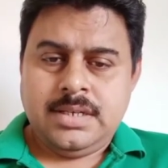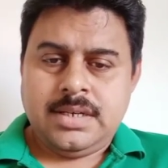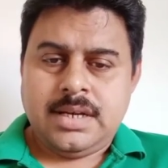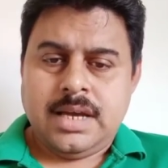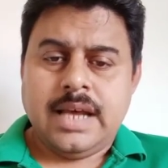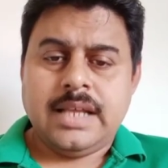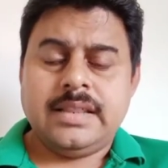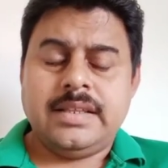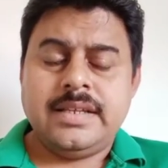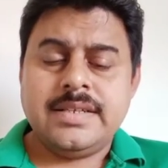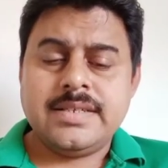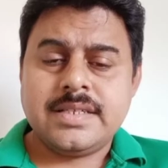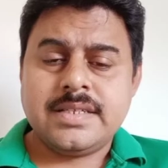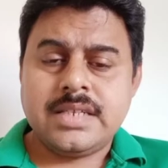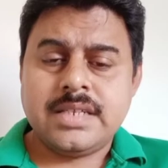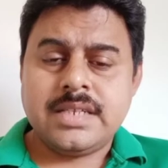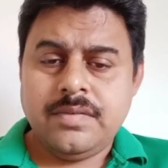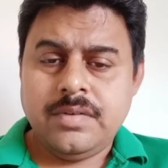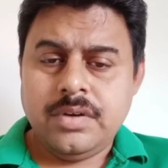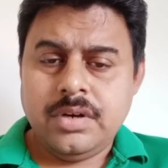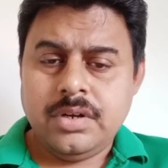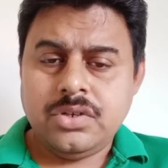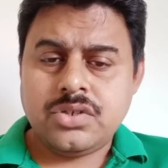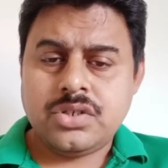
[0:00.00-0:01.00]
And this
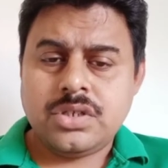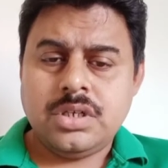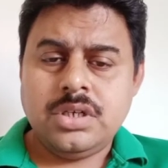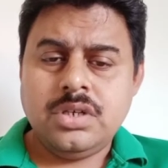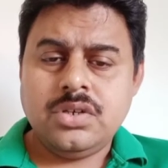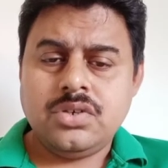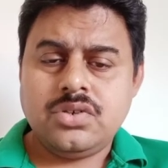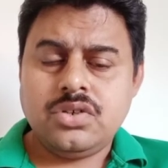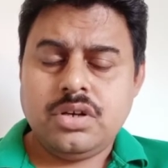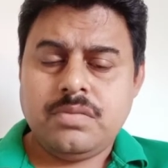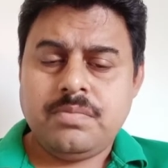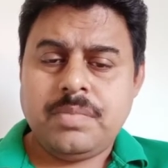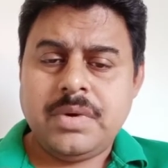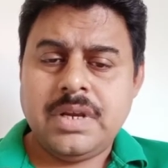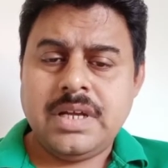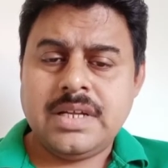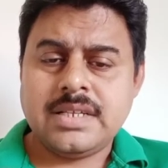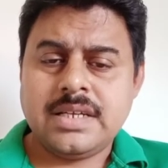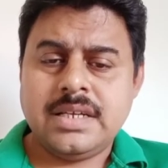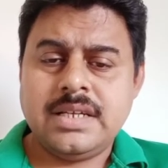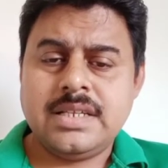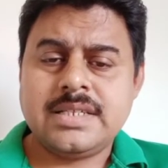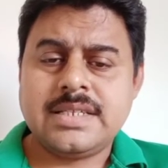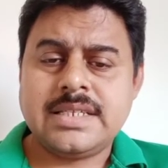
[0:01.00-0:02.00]
revolution took place
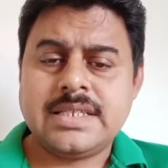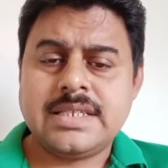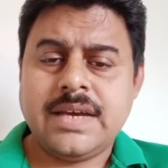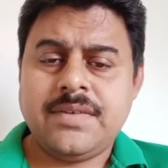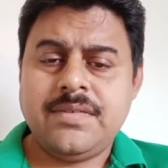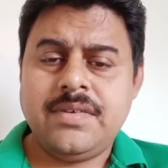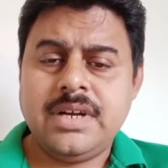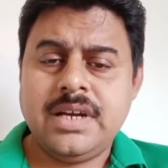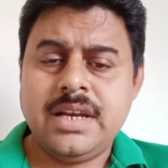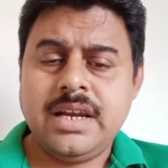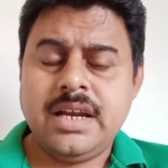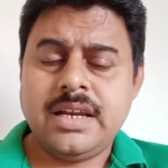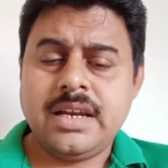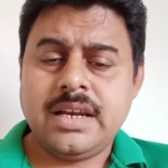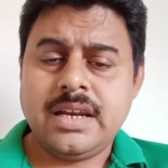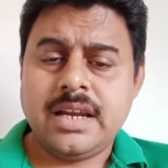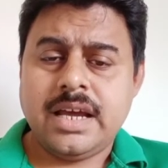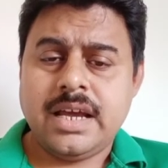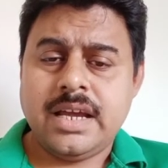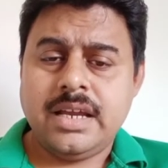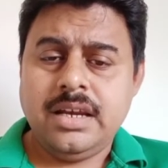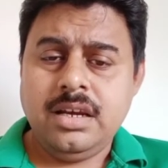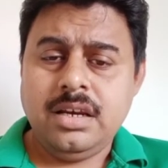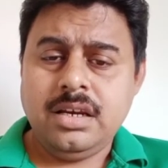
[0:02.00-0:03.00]
in
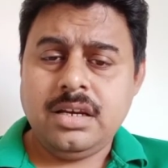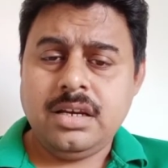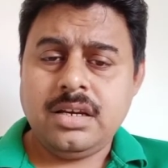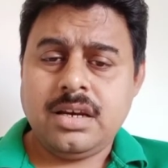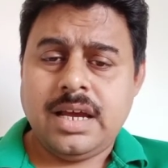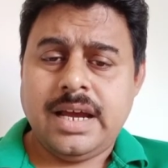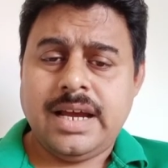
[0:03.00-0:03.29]
1789